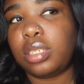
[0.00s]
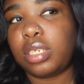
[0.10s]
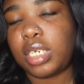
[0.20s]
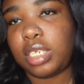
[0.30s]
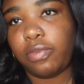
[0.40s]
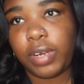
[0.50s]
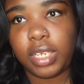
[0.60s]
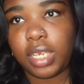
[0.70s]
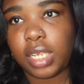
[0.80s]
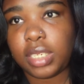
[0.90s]
Dustin
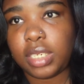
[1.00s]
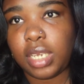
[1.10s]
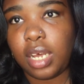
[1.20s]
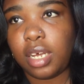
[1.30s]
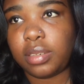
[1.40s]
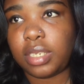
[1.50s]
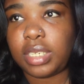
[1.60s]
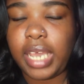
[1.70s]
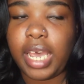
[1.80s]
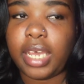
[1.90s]
finally gets to
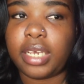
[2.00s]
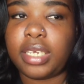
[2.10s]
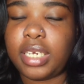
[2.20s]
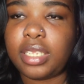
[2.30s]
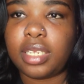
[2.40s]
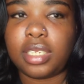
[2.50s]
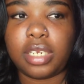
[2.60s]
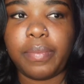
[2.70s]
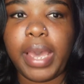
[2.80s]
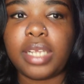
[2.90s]
tag Keith into
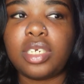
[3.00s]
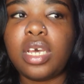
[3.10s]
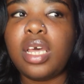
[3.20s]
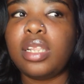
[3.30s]
the match,